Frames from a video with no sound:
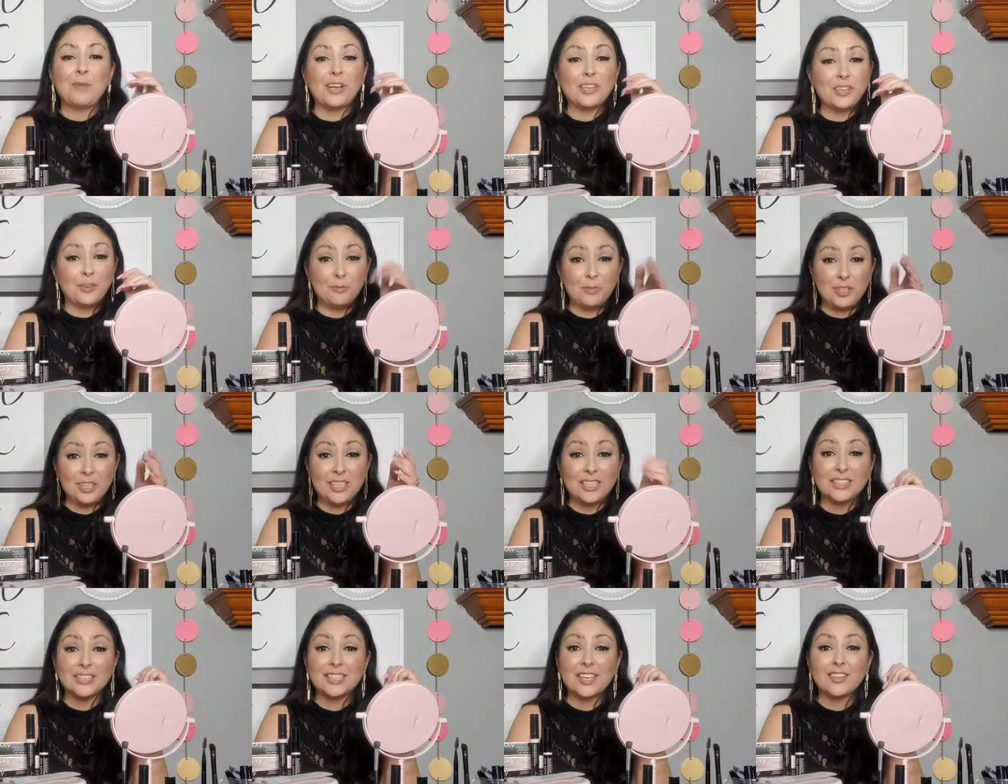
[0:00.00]
your beauty
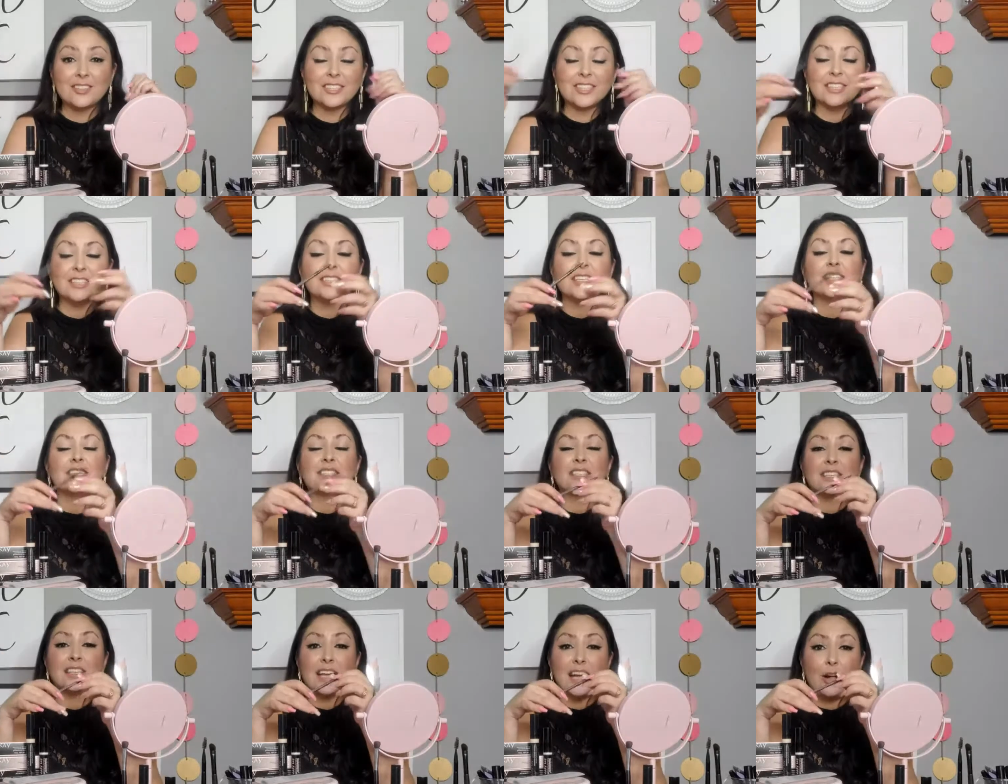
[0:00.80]
consultant is
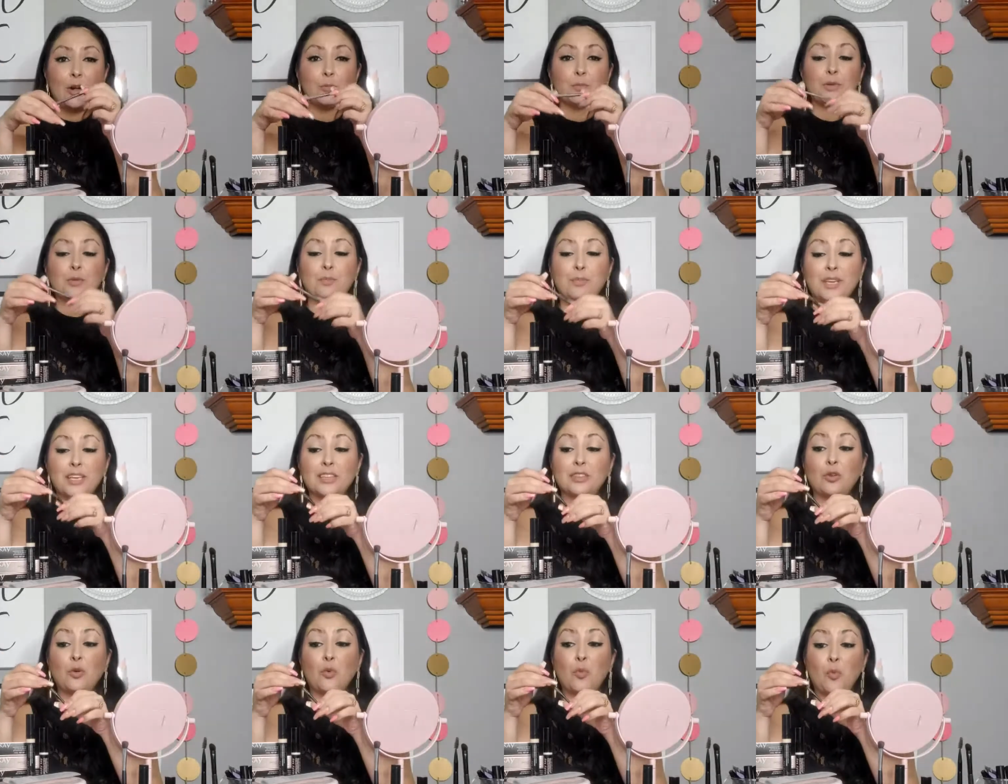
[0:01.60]
going to help you
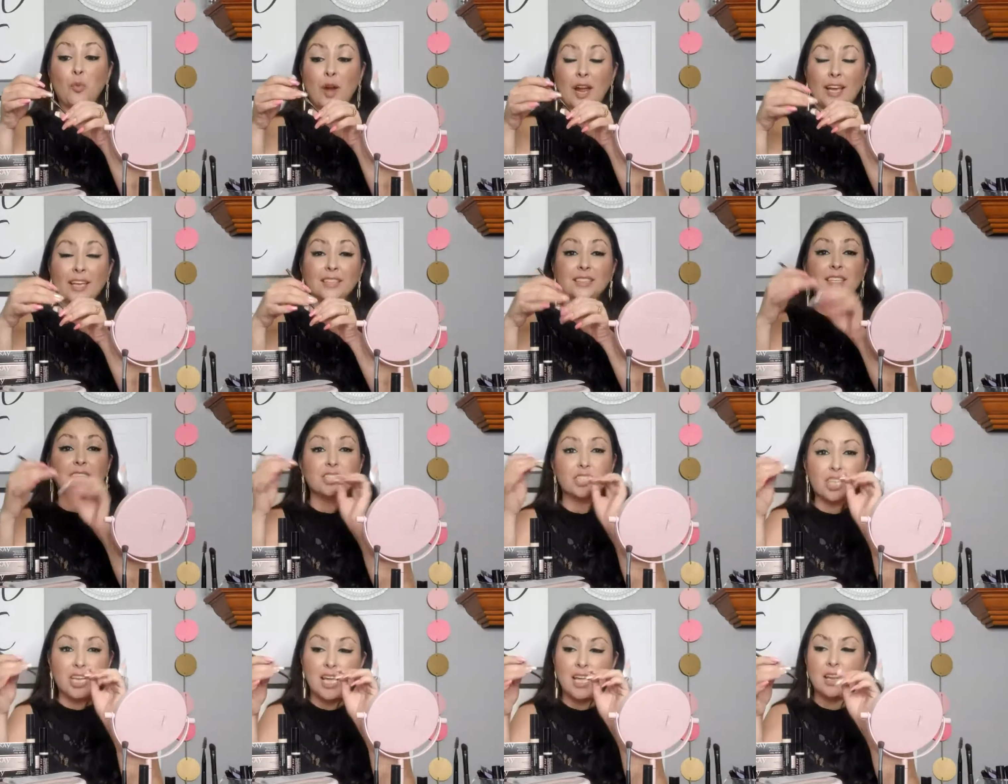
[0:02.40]
pick the right
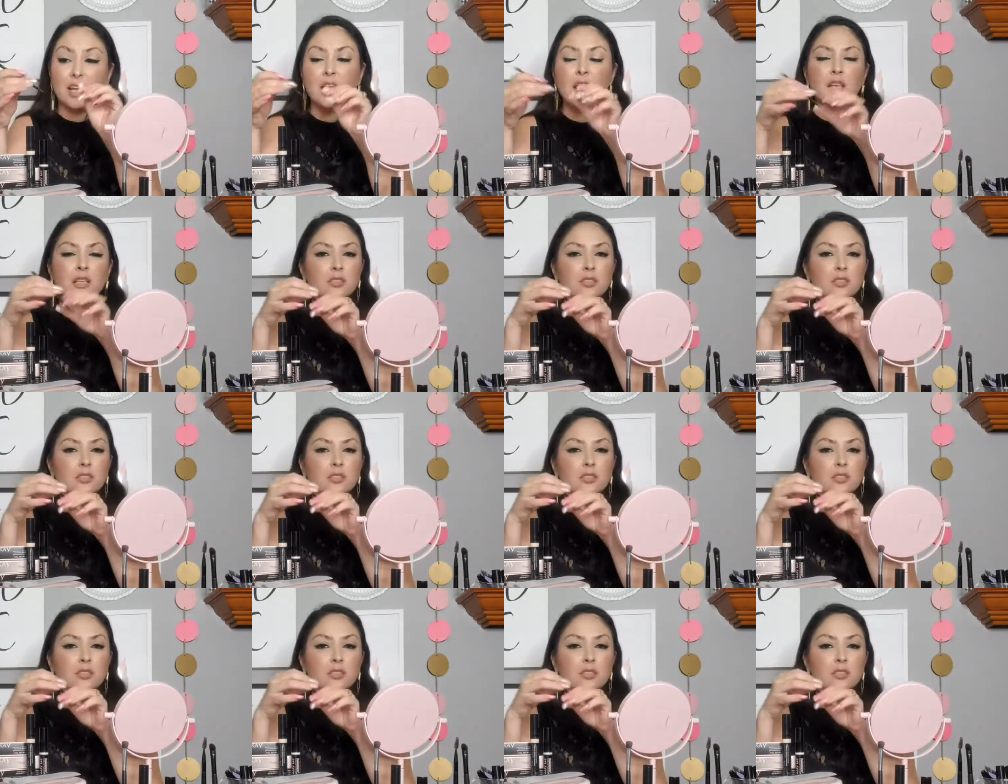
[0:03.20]
shade.